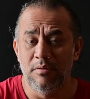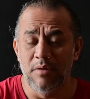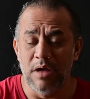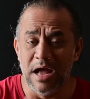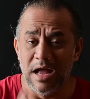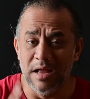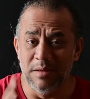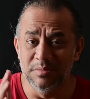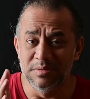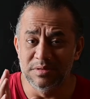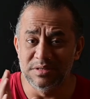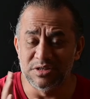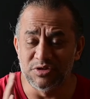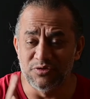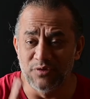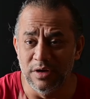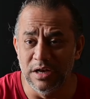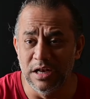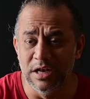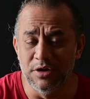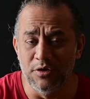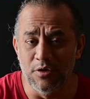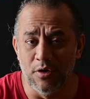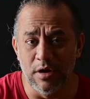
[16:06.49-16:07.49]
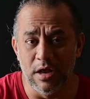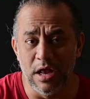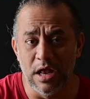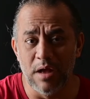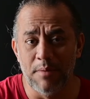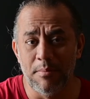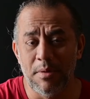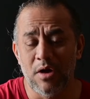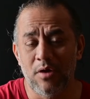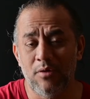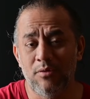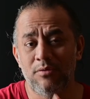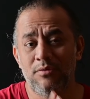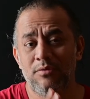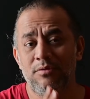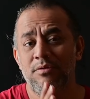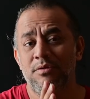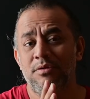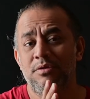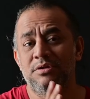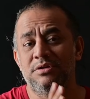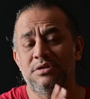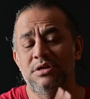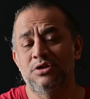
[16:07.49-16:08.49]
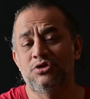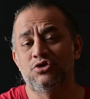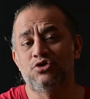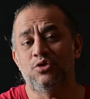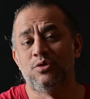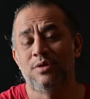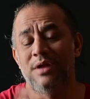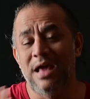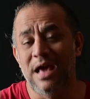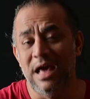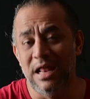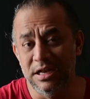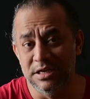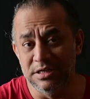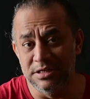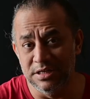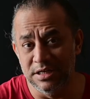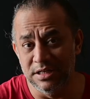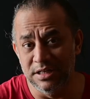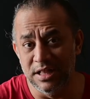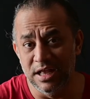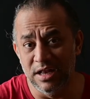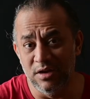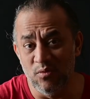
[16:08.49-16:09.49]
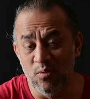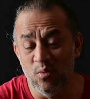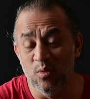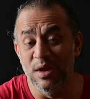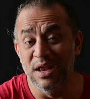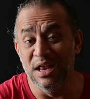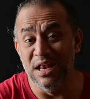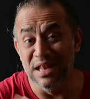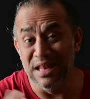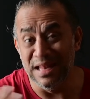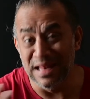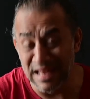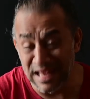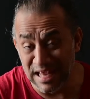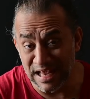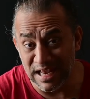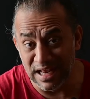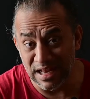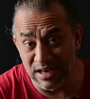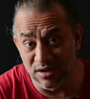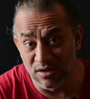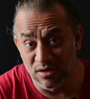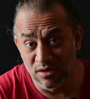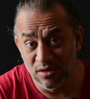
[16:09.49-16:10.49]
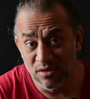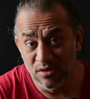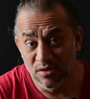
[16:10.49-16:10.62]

I'm strictly talking about the tonality that we need